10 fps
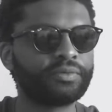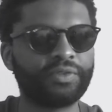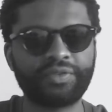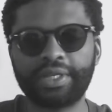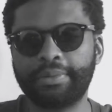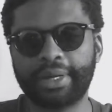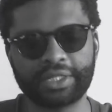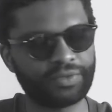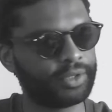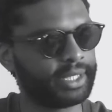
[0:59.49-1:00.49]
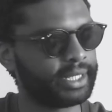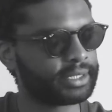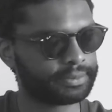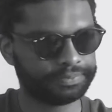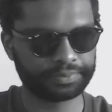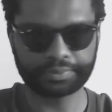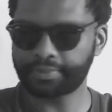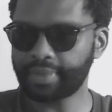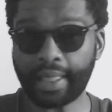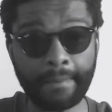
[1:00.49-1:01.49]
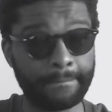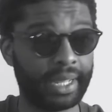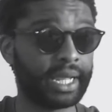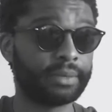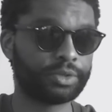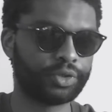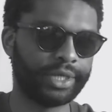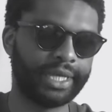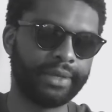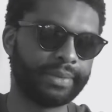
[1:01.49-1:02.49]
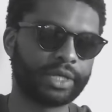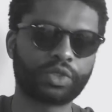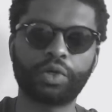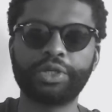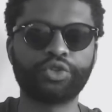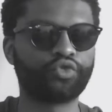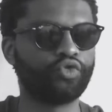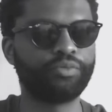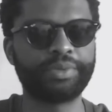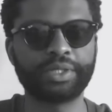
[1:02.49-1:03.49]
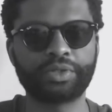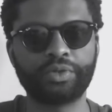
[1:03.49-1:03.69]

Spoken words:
15 months for that. Big ups to him. I saw his group is